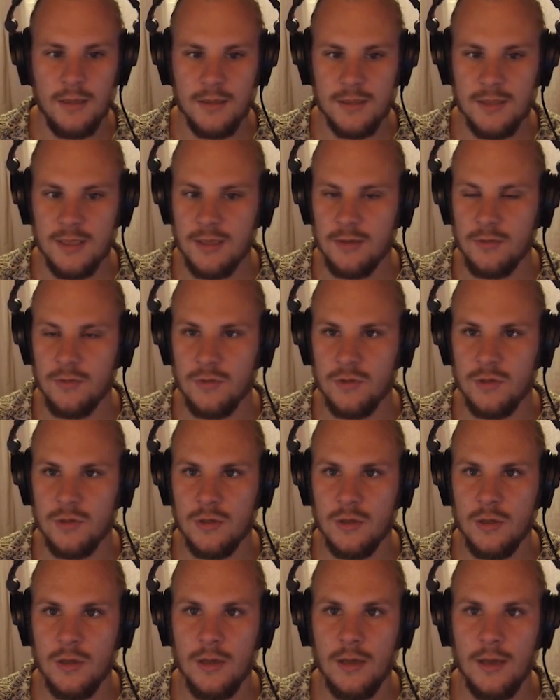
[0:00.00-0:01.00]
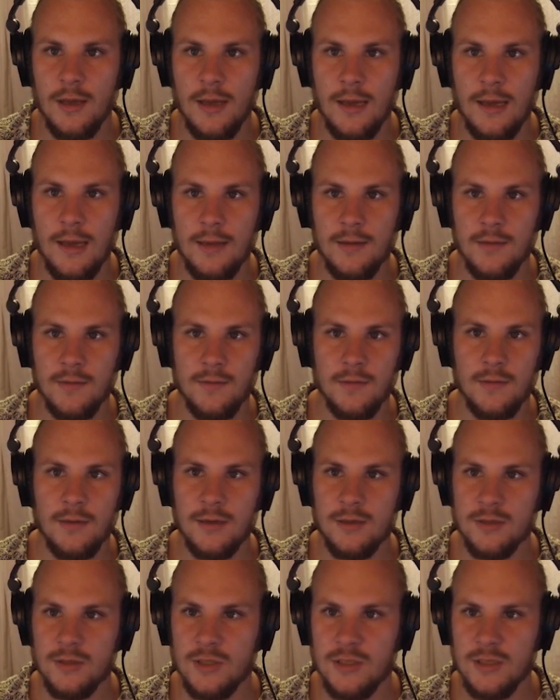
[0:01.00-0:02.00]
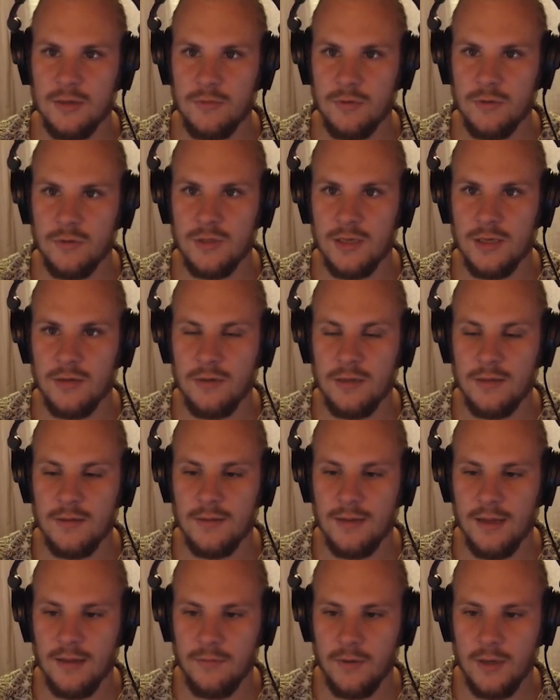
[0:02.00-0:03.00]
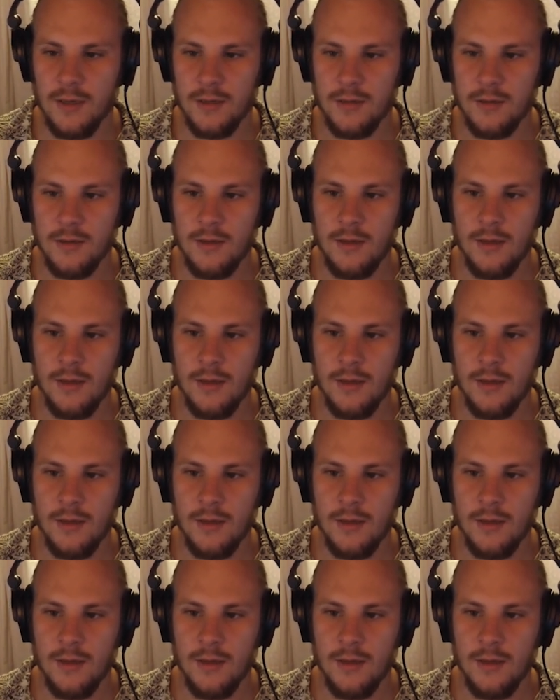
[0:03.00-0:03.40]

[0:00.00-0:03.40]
signals, and they're stereo generated that way.